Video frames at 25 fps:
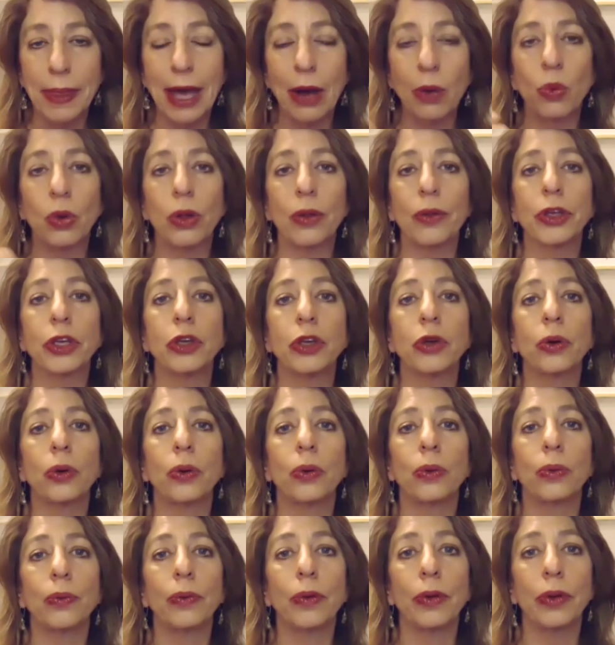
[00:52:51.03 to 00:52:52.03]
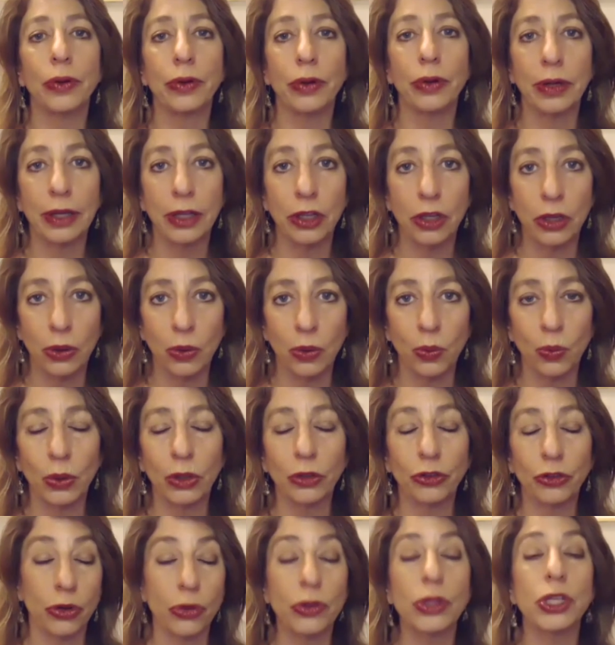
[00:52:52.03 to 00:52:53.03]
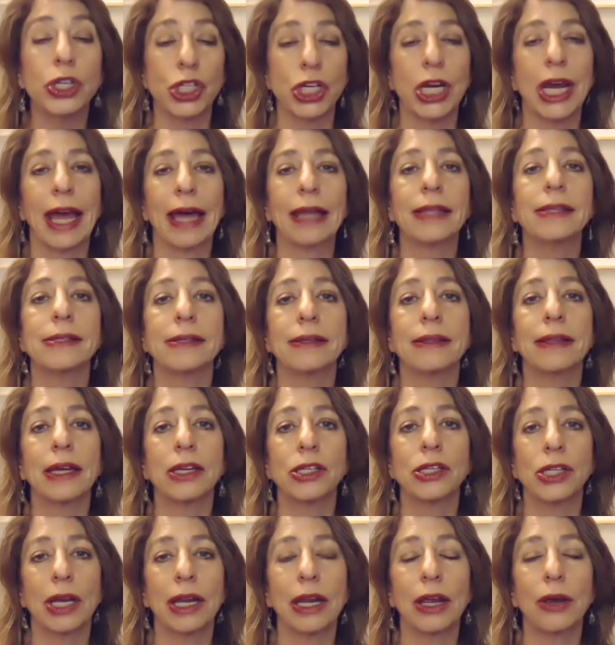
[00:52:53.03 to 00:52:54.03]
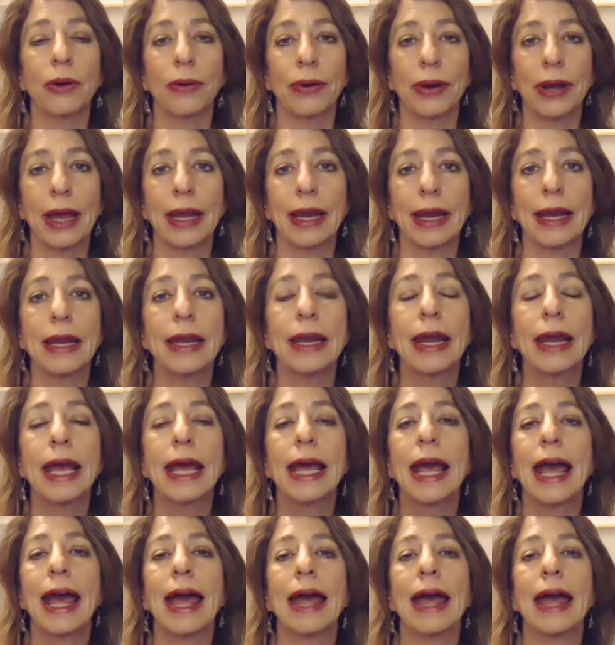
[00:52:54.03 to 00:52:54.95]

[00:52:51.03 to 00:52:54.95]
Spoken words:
that we'll do the chant that Jenny created.